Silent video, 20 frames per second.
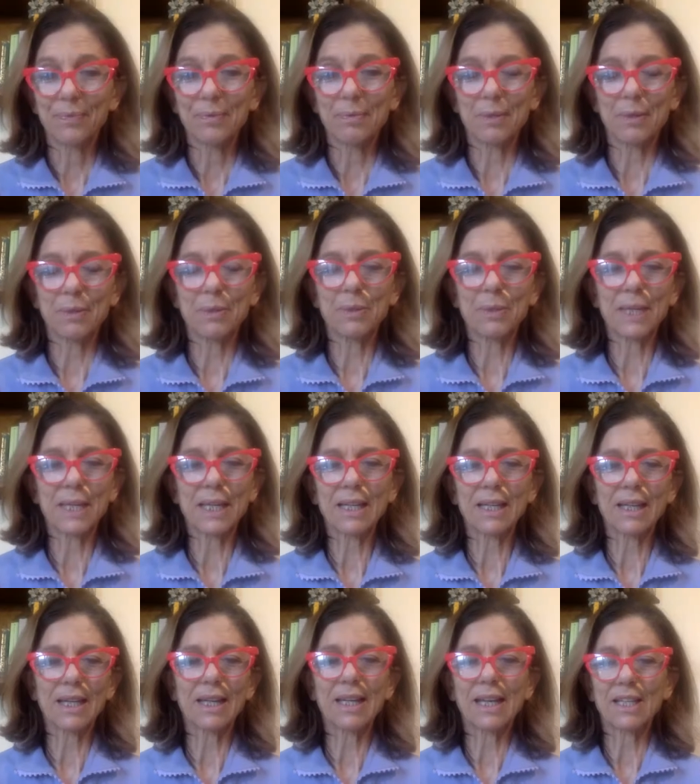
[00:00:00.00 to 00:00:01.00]
because we
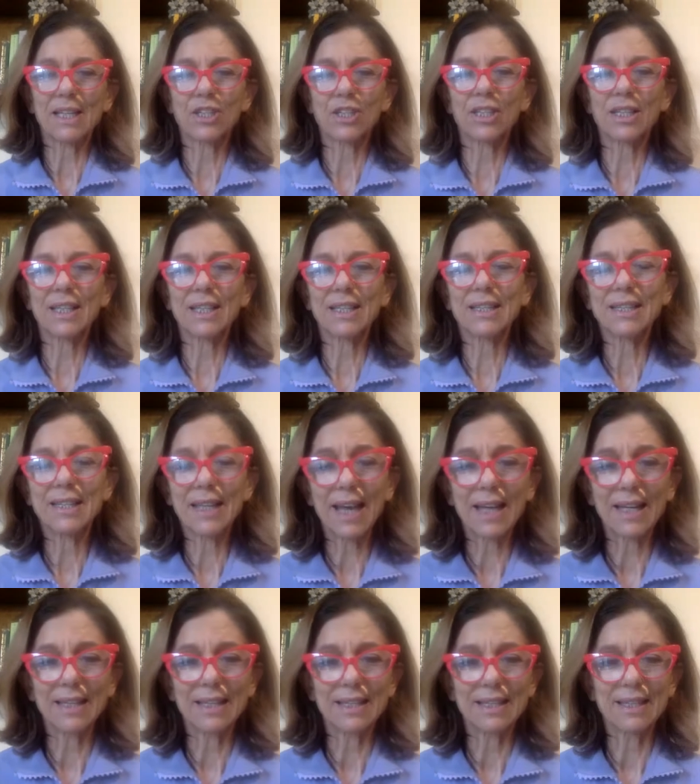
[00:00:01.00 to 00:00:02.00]
can actually
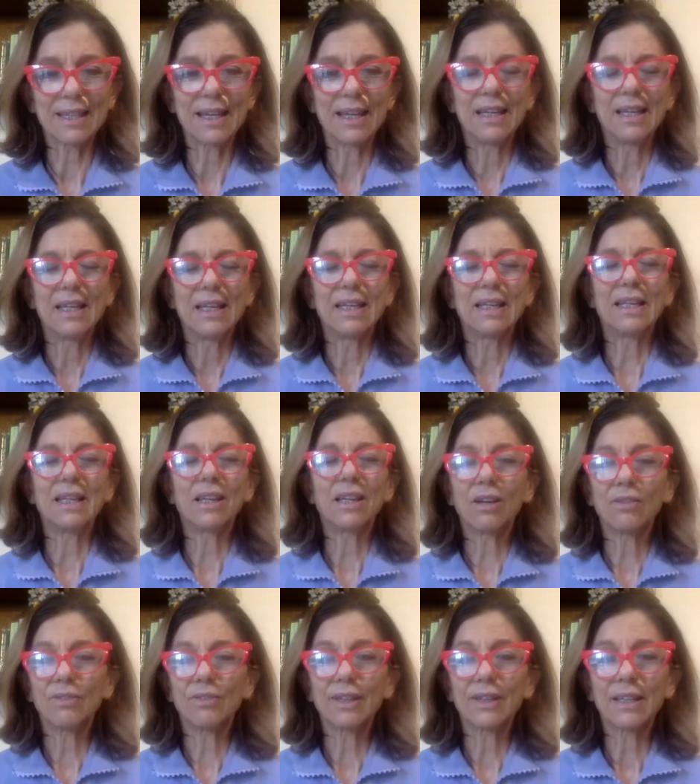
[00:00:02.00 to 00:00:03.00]
send
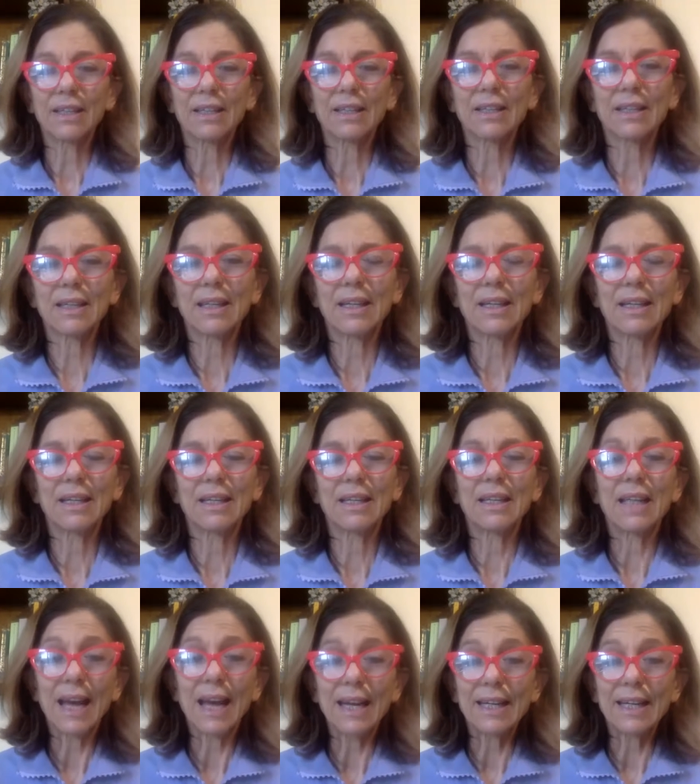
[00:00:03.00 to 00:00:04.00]
loving
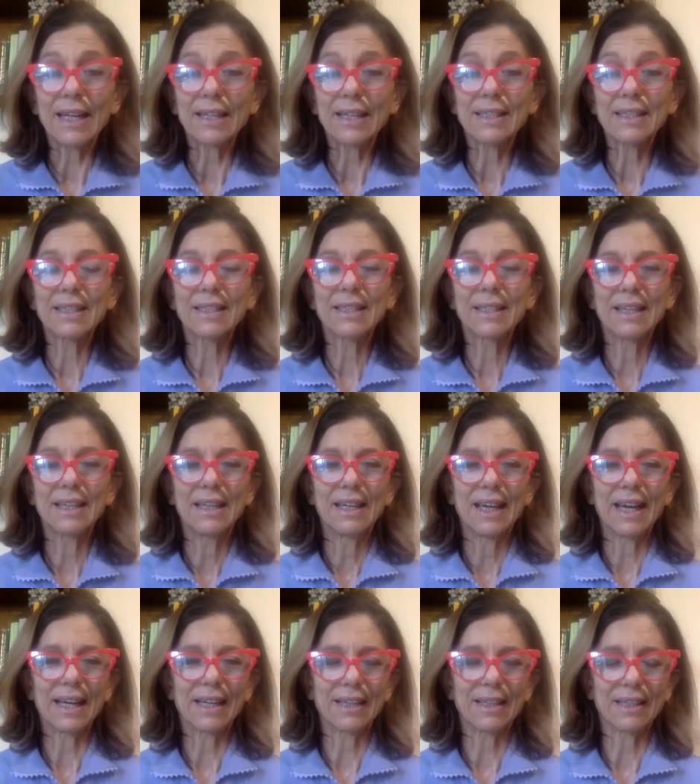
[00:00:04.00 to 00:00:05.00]
light
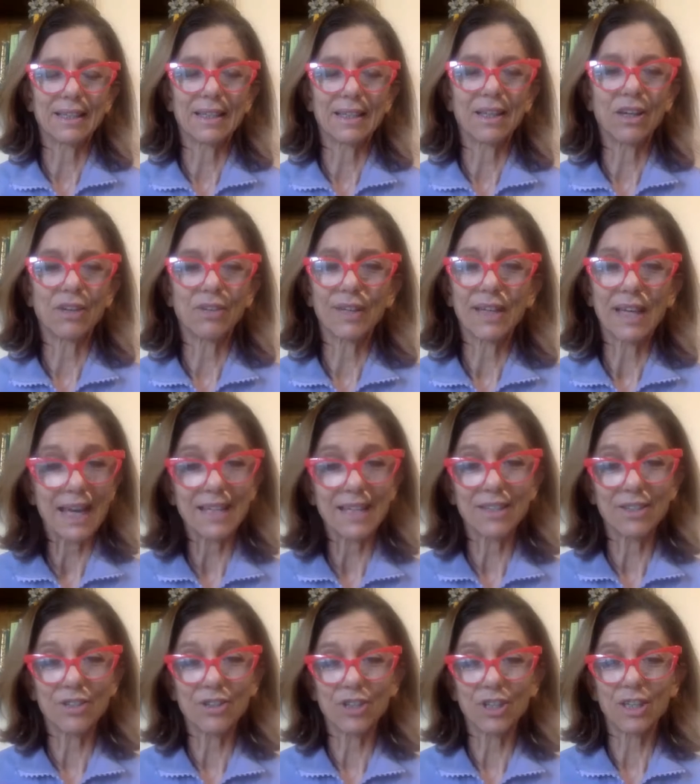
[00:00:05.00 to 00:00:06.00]
and loving
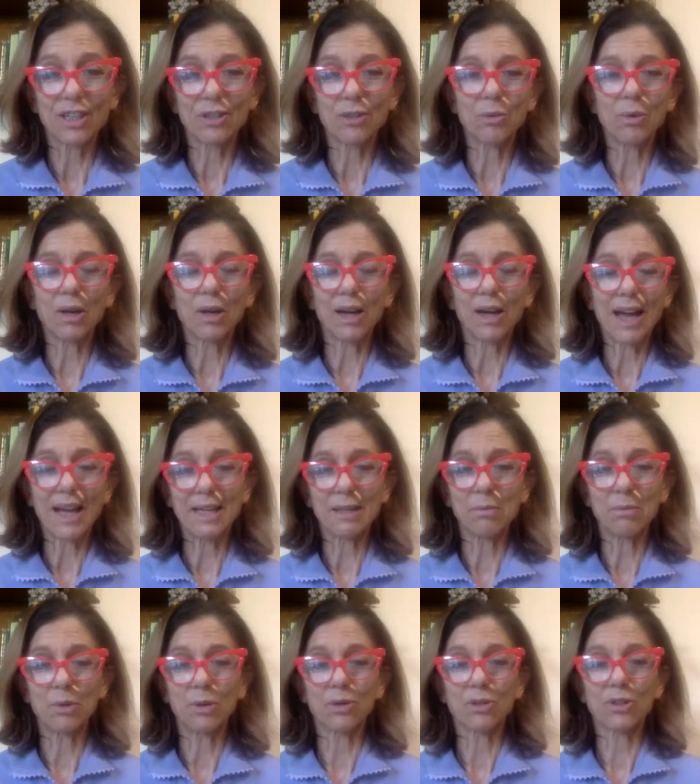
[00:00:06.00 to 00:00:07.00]
energy to our
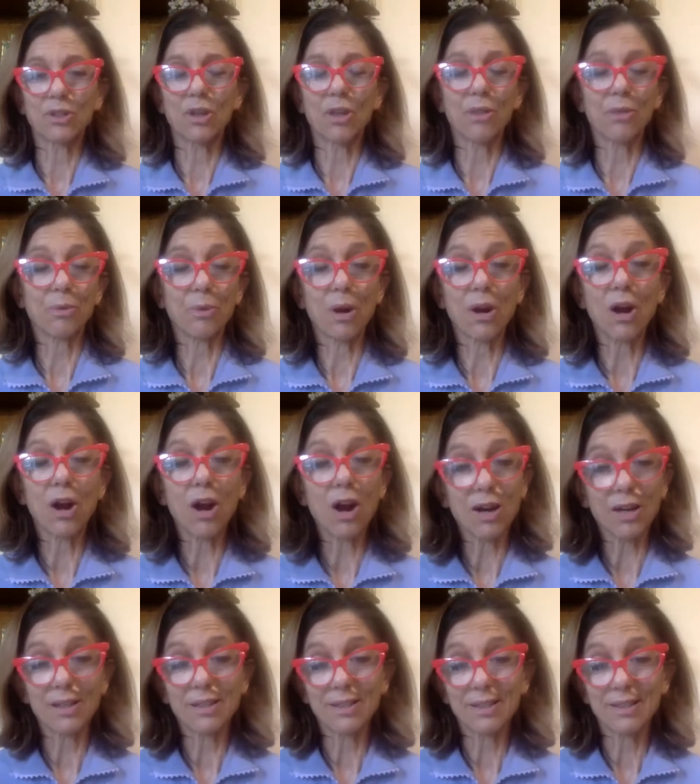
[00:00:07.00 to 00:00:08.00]
animals through our
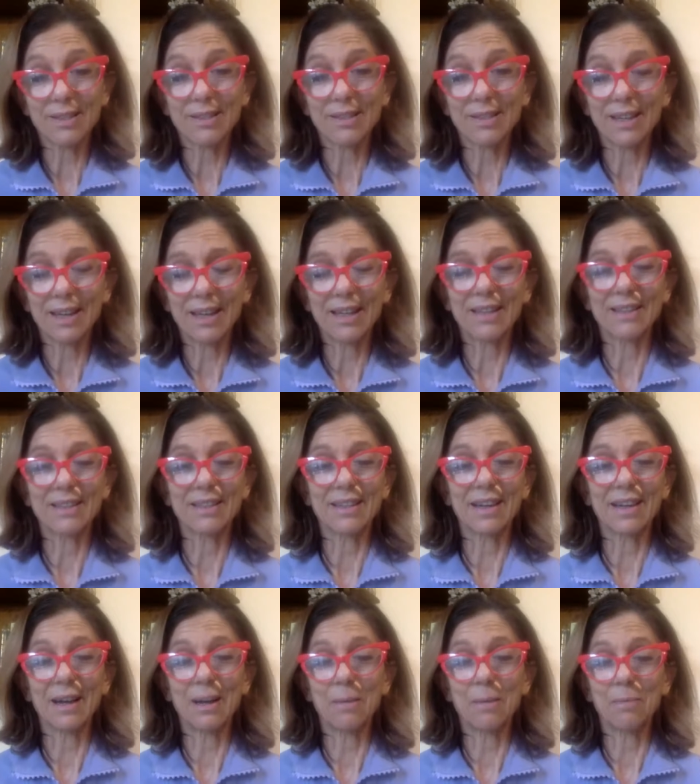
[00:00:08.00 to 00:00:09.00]
hearts. And
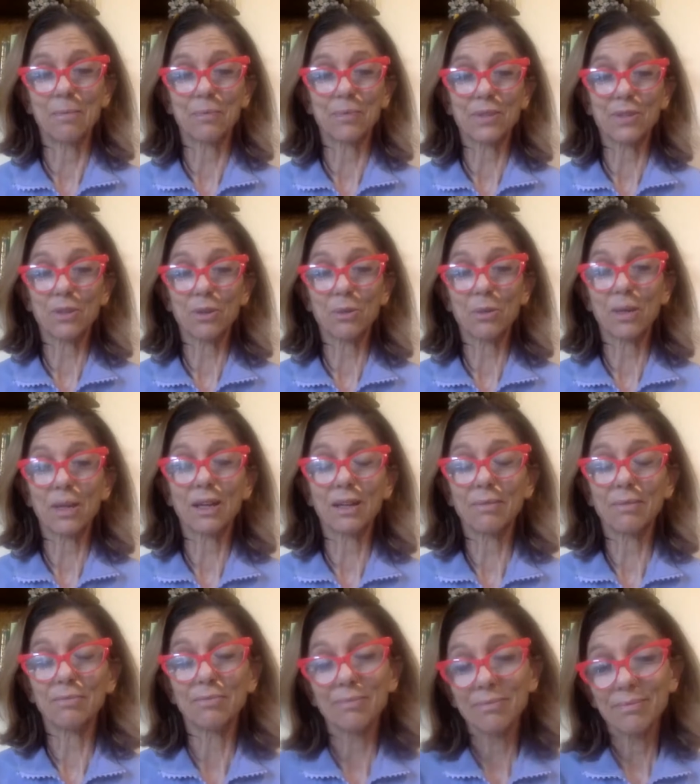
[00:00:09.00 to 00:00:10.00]
so we
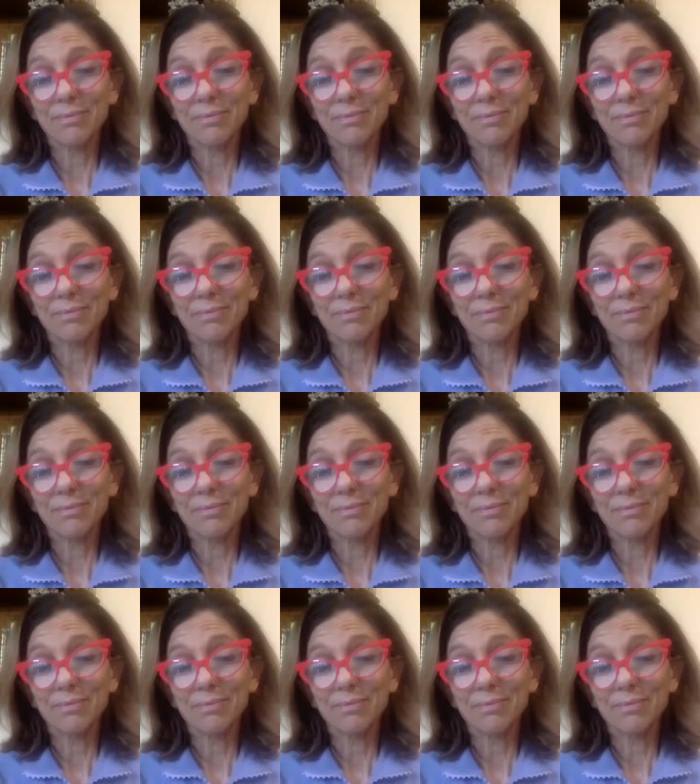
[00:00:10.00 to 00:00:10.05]
are,